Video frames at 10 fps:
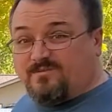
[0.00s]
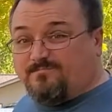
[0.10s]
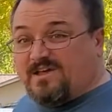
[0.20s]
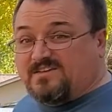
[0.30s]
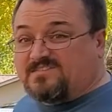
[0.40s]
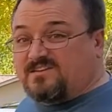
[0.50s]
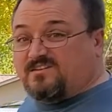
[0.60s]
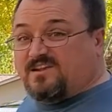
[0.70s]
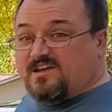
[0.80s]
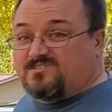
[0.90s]
basic,
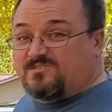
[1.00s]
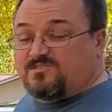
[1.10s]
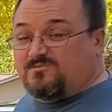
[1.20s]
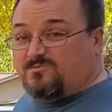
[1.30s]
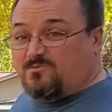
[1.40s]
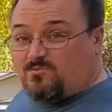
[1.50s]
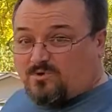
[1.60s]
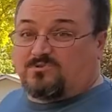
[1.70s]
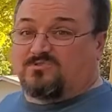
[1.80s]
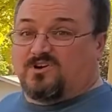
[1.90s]
nice
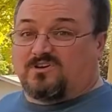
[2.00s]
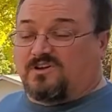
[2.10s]
work truck.